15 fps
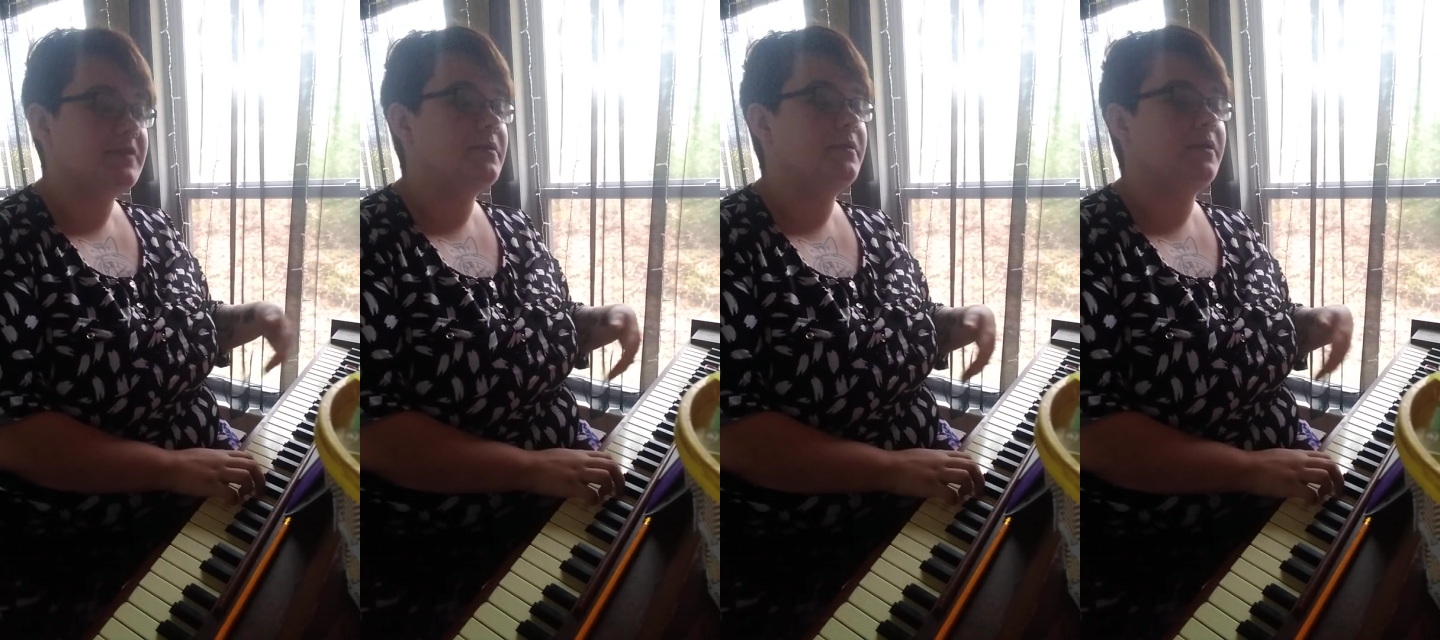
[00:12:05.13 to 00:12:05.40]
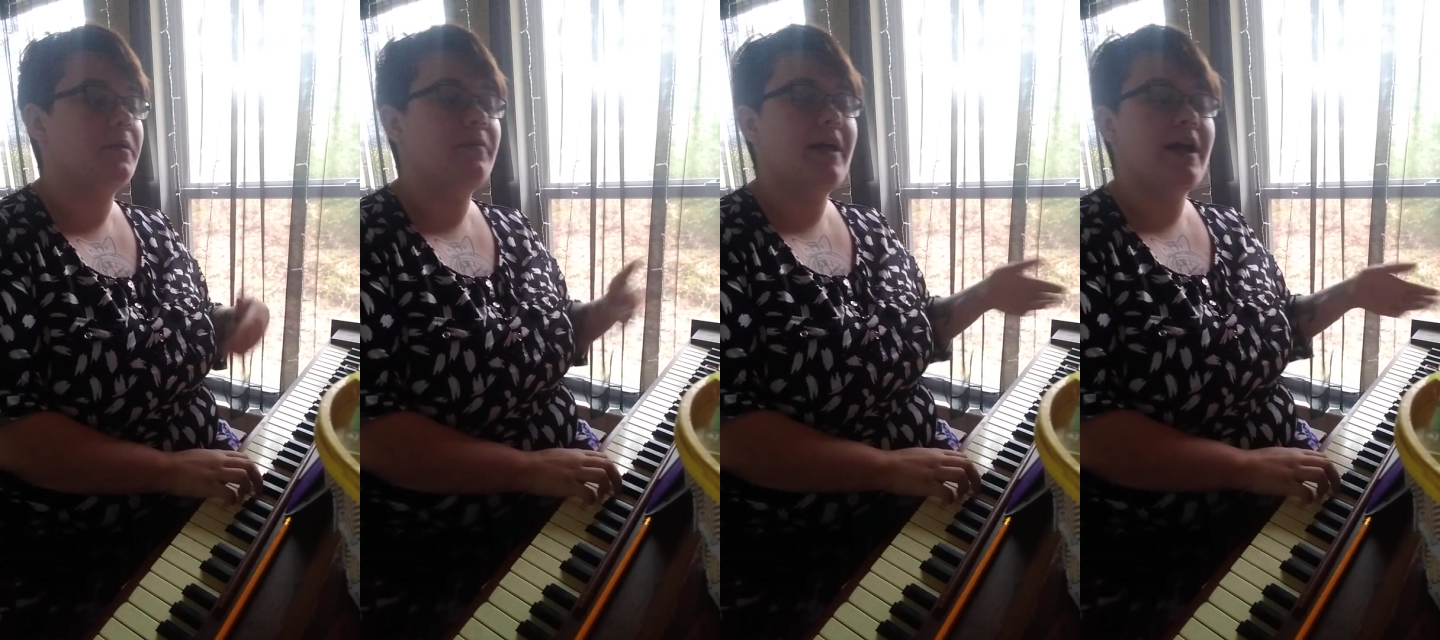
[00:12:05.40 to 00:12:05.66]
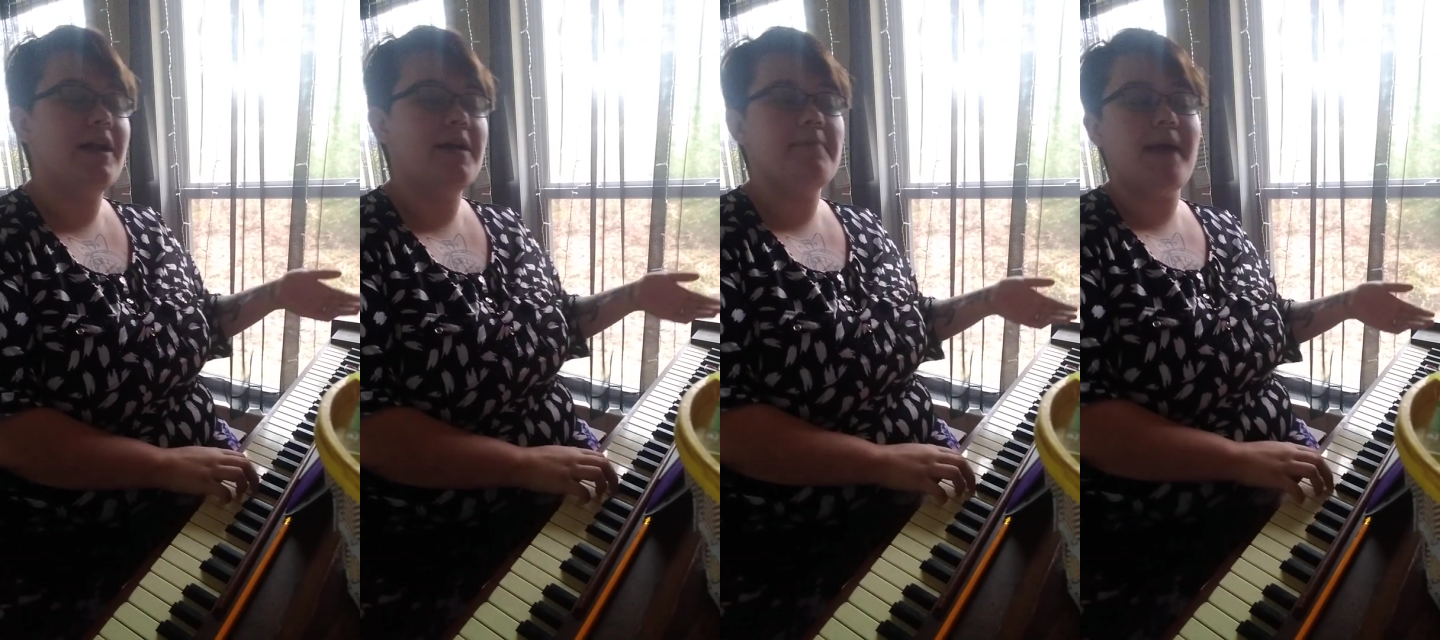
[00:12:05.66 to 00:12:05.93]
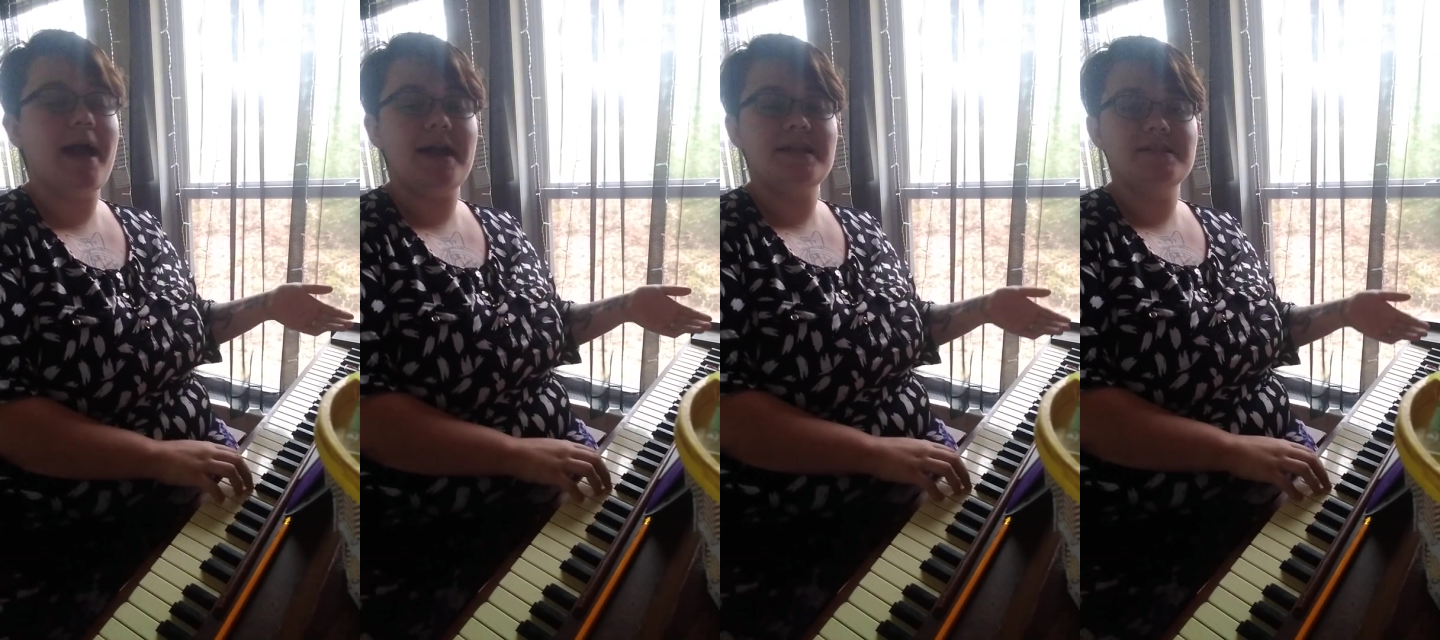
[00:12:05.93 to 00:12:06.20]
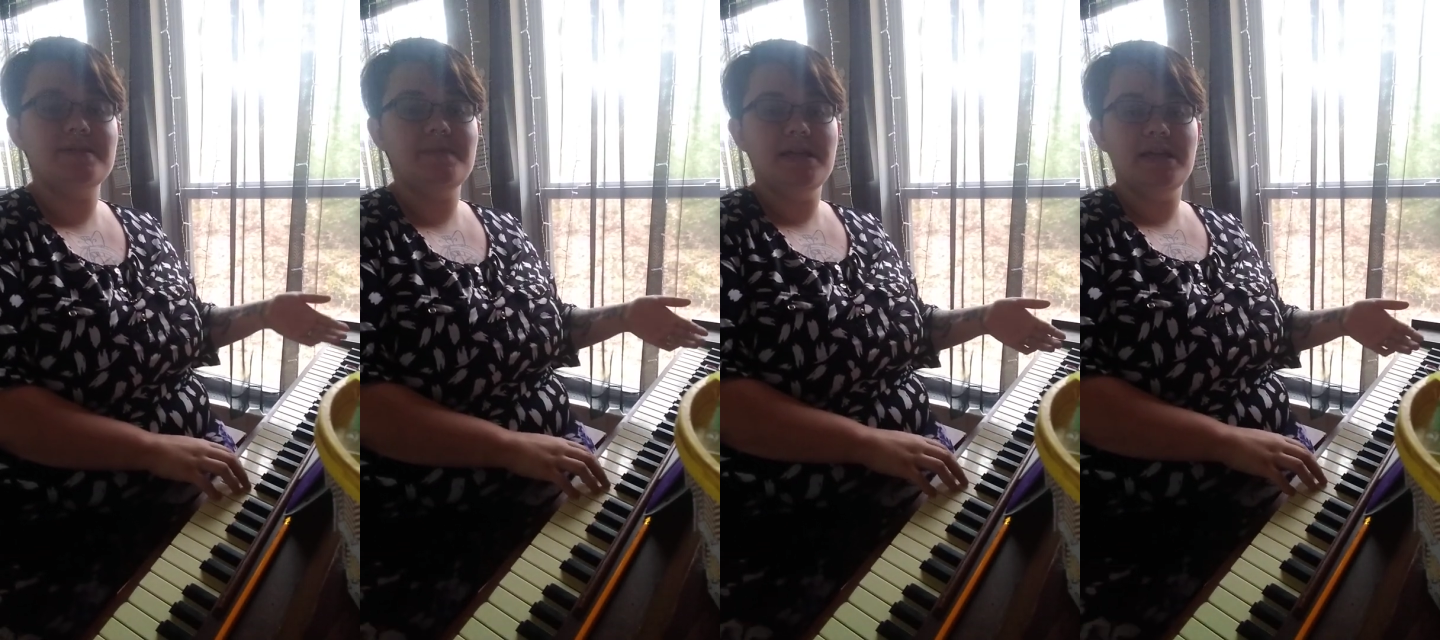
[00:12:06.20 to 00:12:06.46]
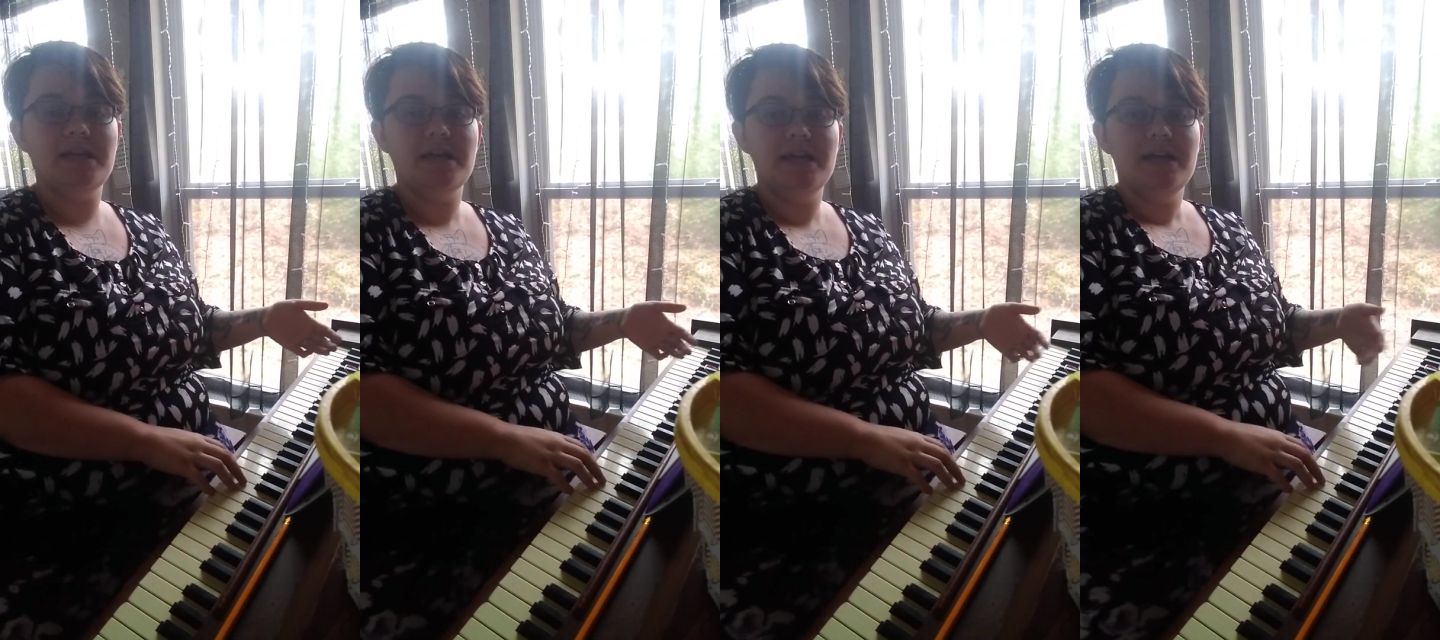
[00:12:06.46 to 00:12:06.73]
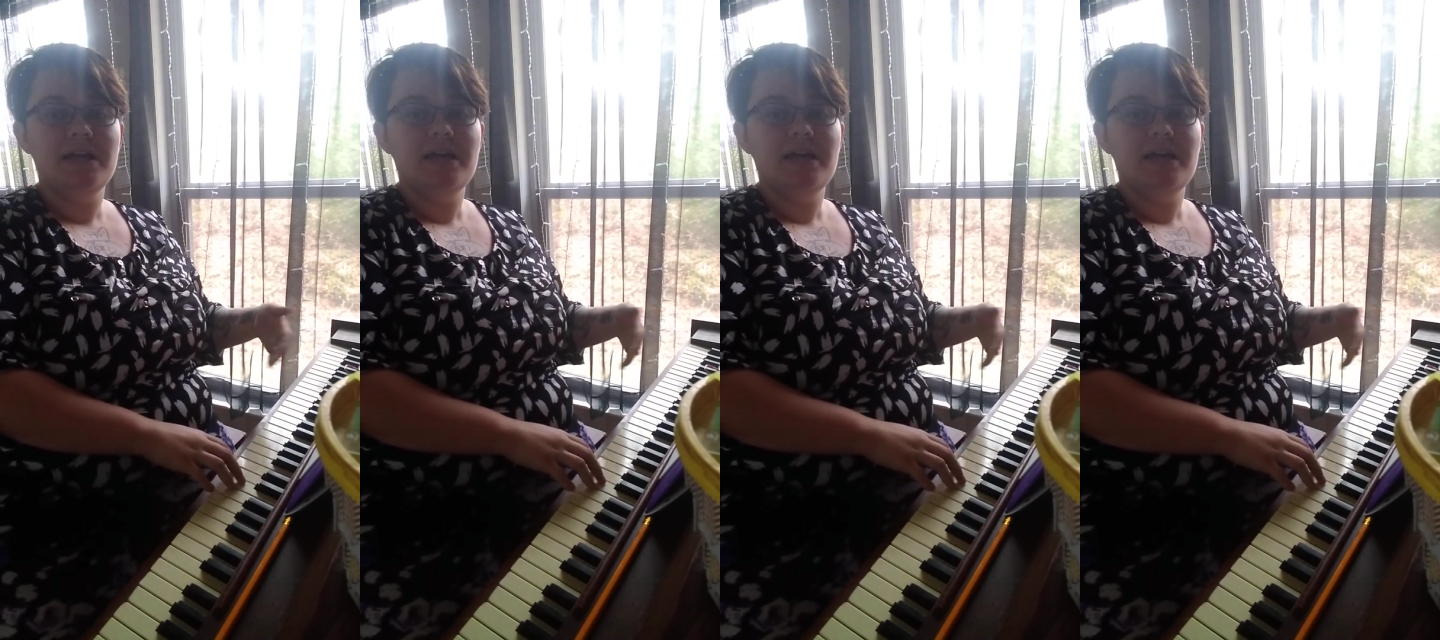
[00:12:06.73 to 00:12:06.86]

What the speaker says: So when you're playing it back to me,